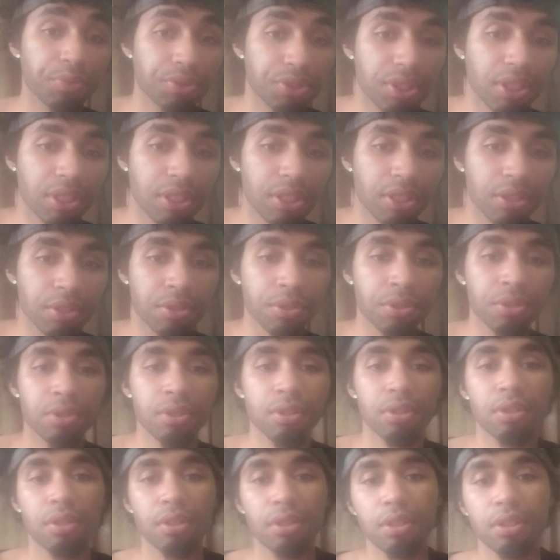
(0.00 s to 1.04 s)

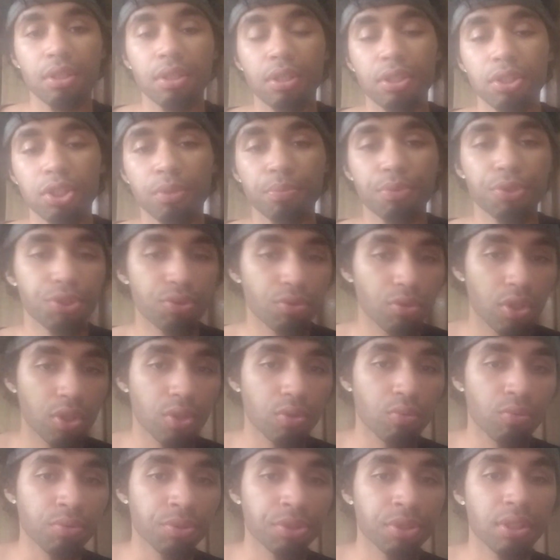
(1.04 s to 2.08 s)
scenes, some
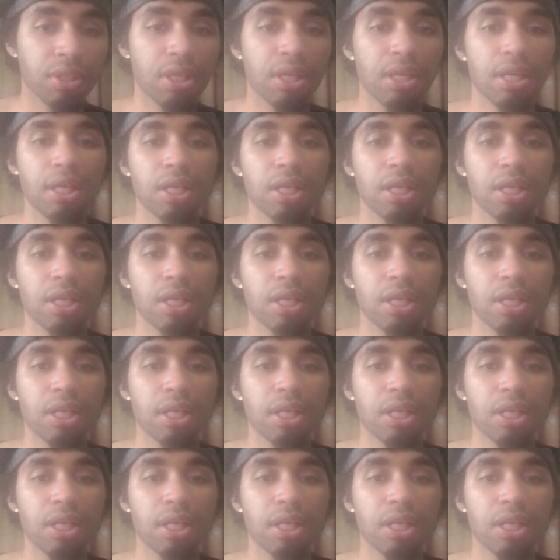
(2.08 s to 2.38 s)
struggles.